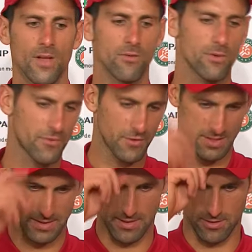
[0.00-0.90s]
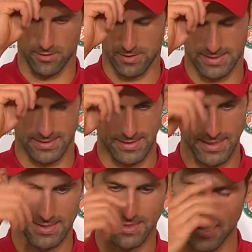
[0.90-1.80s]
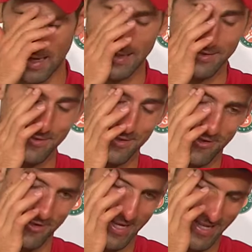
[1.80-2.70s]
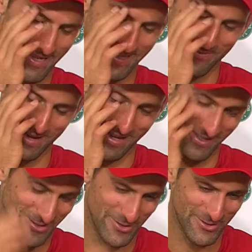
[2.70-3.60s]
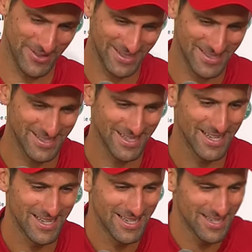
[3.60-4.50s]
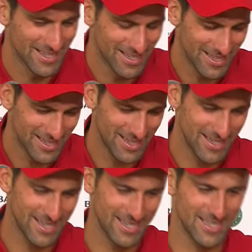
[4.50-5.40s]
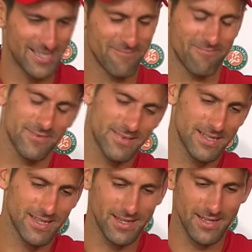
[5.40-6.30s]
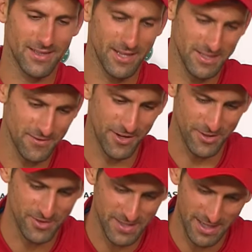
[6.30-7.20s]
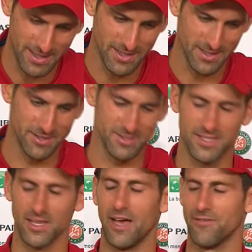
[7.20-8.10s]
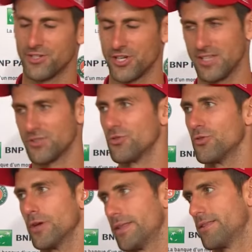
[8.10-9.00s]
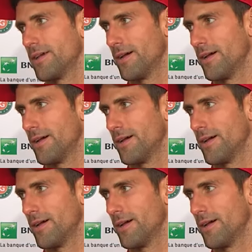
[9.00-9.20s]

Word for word: Well, first, you know, they're still active, so players, so it's, I think it's fair to say that they'll still have a chance to do it.